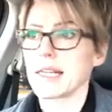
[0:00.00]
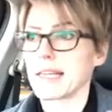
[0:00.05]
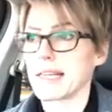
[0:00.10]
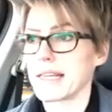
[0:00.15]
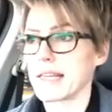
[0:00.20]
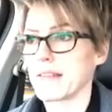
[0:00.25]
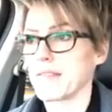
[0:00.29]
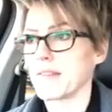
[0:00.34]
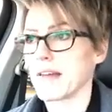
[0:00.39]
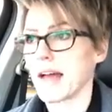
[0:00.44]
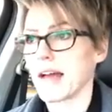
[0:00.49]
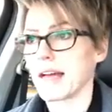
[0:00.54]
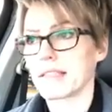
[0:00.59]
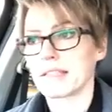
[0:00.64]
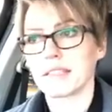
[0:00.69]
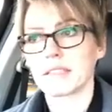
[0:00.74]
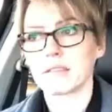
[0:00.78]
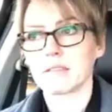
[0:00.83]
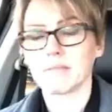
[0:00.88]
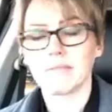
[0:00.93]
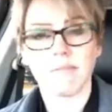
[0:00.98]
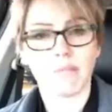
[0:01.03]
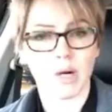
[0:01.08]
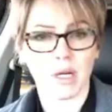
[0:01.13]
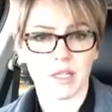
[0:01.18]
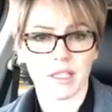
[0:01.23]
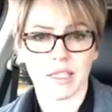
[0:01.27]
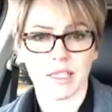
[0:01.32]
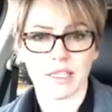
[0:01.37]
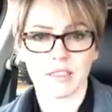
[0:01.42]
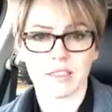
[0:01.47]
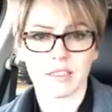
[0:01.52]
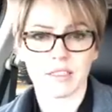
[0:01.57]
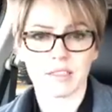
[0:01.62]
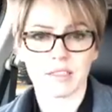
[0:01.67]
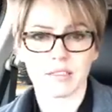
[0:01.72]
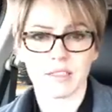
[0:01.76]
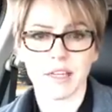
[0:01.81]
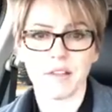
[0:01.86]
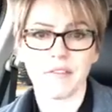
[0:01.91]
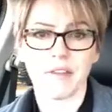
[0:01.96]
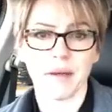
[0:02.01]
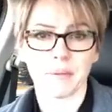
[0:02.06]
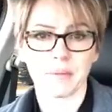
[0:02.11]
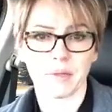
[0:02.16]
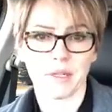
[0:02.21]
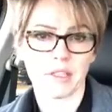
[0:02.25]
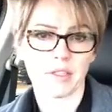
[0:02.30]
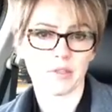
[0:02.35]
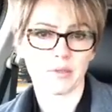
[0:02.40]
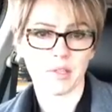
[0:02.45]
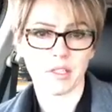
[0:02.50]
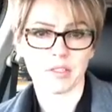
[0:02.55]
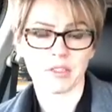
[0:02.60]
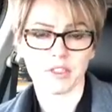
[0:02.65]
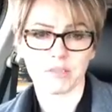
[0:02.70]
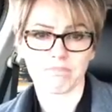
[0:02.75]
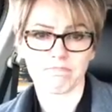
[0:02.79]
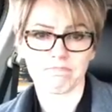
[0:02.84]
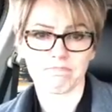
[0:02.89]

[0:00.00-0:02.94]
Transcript: in that market, in that price range.